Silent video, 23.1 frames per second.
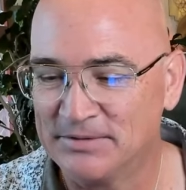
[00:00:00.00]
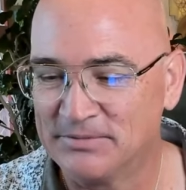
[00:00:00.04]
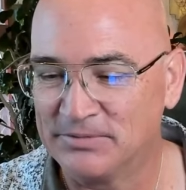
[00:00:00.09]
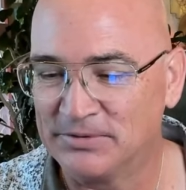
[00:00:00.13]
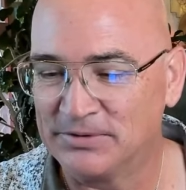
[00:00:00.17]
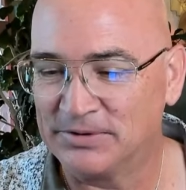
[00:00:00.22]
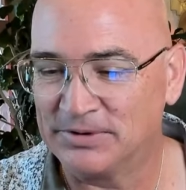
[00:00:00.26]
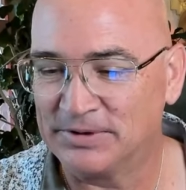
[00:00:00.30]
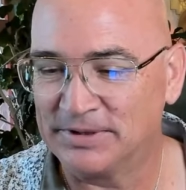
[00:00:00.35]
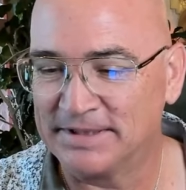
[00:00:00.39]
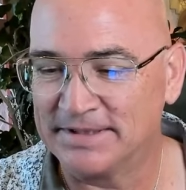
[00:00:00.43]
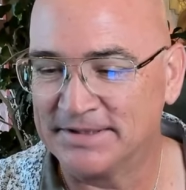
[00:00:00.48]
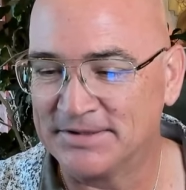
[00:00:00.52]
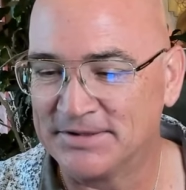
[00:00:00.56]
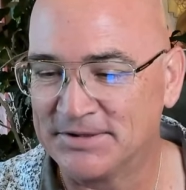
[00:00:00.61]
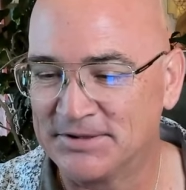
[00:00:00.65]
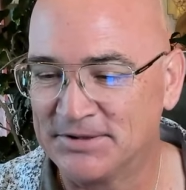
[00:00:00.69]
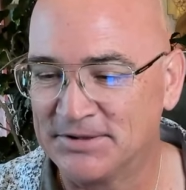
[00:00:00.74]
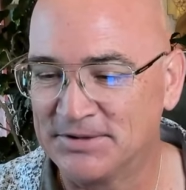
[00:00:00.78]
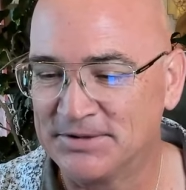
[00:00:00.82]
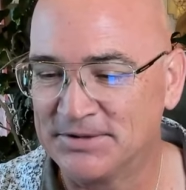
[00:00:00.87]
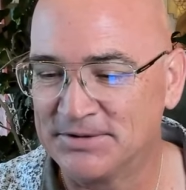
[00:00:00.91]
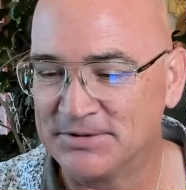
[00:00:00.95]
please
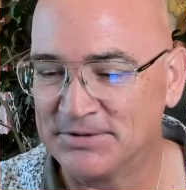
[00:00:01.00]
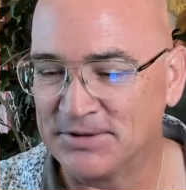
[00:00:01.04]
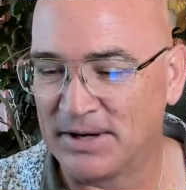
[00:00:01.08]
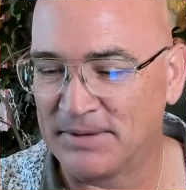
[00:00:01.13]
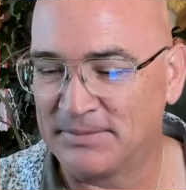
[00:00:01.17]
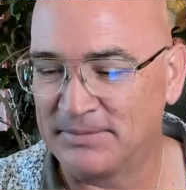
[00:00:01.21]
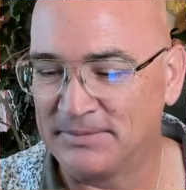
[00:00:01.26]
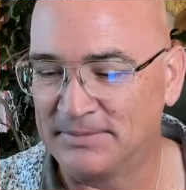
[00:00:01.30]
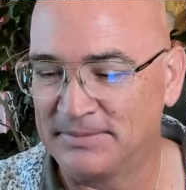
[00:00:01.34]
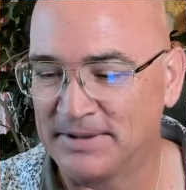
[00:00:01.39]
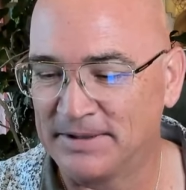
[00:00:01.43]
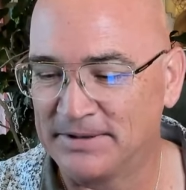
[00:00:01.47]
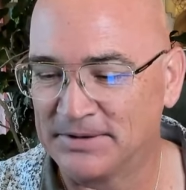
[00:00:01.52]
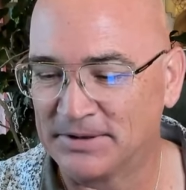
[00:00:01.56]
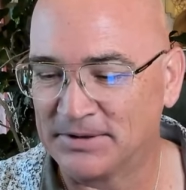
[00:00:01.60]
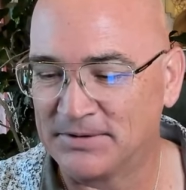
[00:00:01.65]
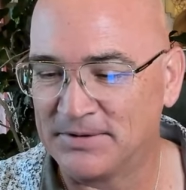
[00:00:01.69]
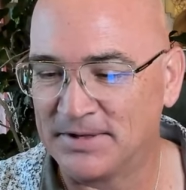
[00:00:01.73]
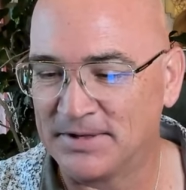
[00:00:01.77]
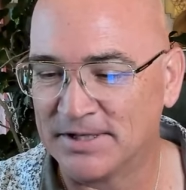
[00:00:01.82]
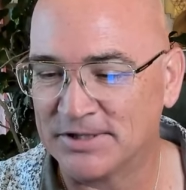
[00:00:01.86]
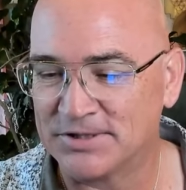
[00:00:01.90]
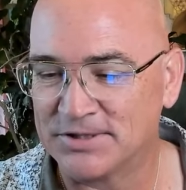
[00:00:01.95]
do drop them on the
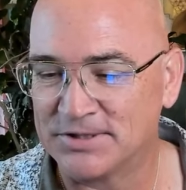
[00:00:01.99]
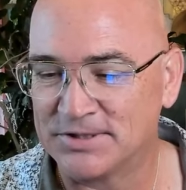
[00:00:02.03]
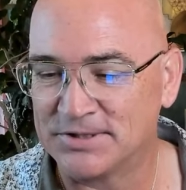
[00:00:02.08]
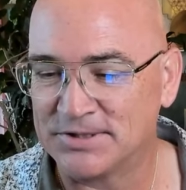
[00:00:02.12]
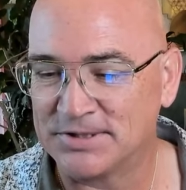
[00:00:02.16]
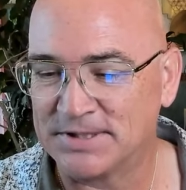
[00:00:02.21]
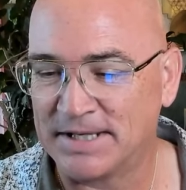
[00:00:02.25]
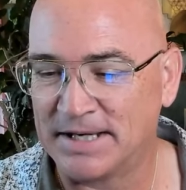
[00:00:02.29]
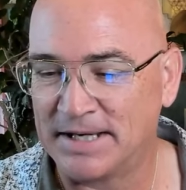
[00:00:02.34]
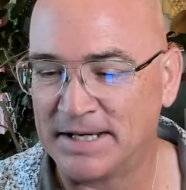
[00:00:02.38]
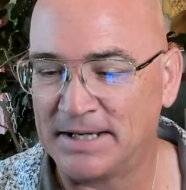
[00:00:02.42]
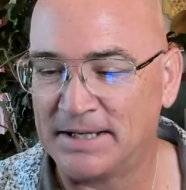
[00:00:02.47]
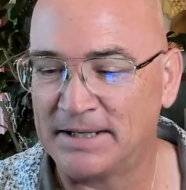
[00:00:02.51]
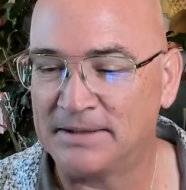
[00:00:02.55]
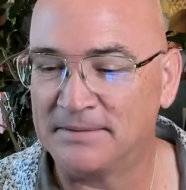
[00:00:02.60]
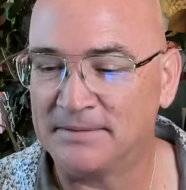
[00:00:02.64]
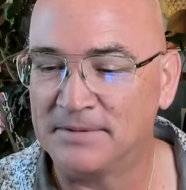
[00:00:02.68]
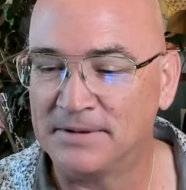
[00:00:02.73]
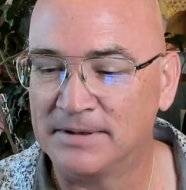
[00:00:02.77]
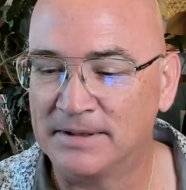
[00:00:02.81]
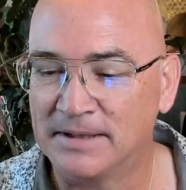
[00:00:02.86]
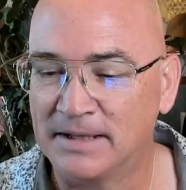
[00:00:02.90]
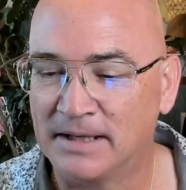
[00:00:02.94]
questions
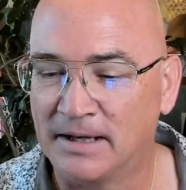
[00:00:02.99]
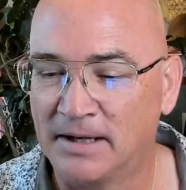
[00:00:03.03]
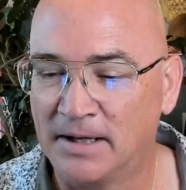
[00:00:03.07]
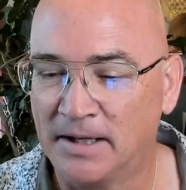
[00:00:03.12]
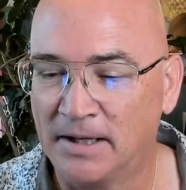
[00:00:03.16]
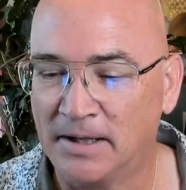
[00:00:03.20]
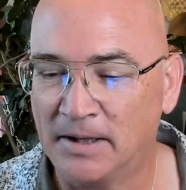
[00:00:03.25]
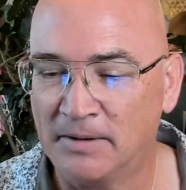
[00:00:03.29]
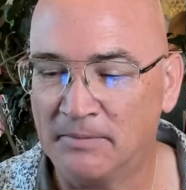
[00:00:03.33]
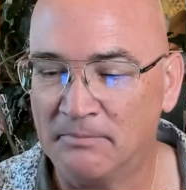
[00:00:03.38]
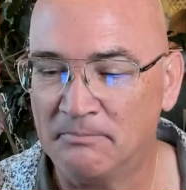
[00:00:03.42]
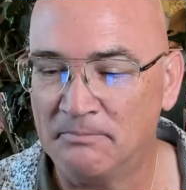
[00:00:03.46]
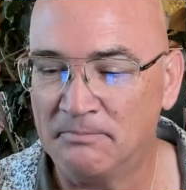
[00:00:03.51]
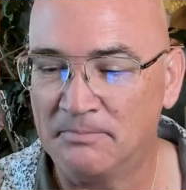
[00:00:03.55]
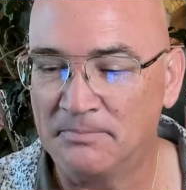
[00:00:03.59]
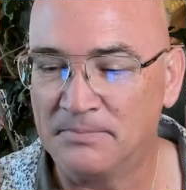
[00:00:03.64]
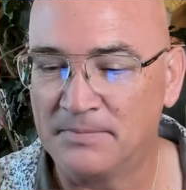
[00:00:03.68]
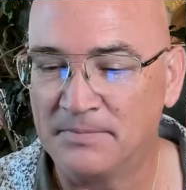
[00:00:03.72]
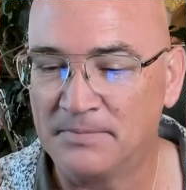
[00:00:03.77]
tab. Um,